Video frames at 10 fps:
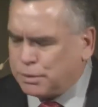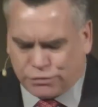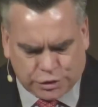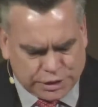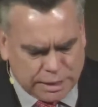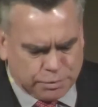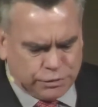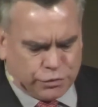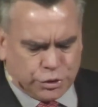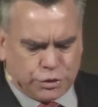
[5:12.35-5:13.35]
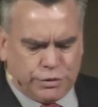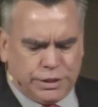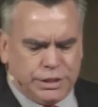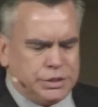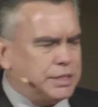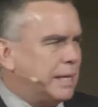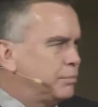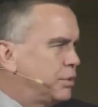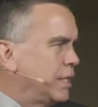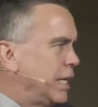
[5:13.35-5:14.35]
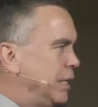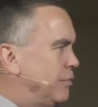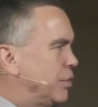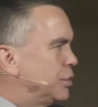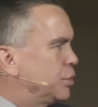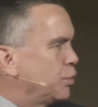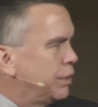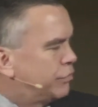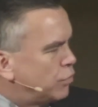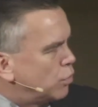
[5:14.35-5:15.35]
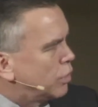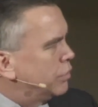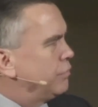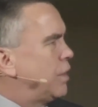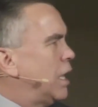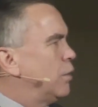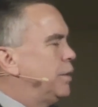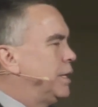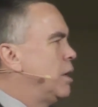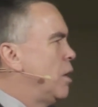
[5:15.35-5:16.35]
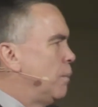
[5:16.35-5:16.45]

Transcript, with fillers: but for example, in 1 Corinthians chapter 9, verse 24 and following,